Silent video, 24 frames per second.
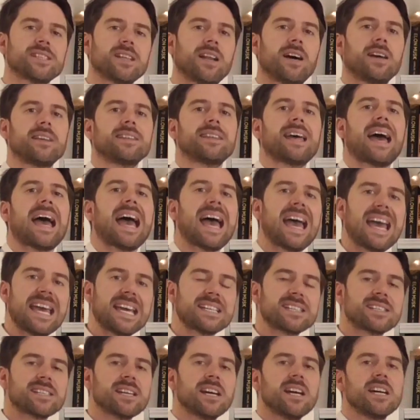are like the
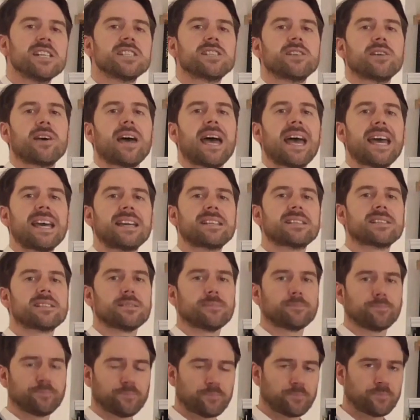eggs. So
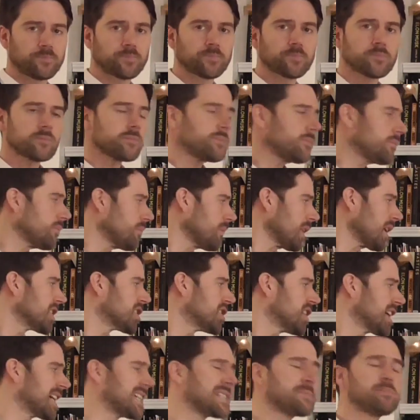
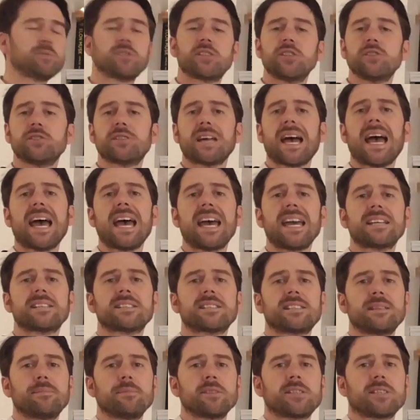chickens produce eggs,
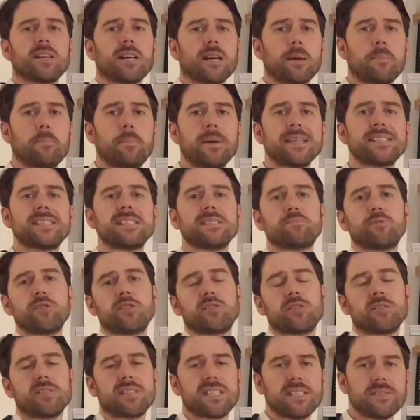similar to like a business
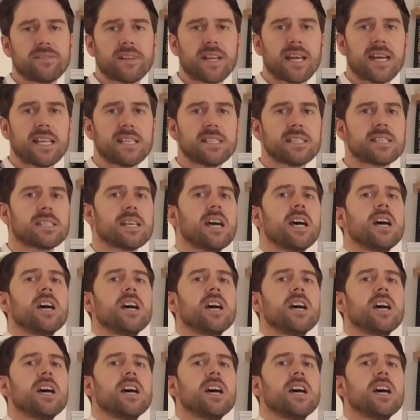producing dividends.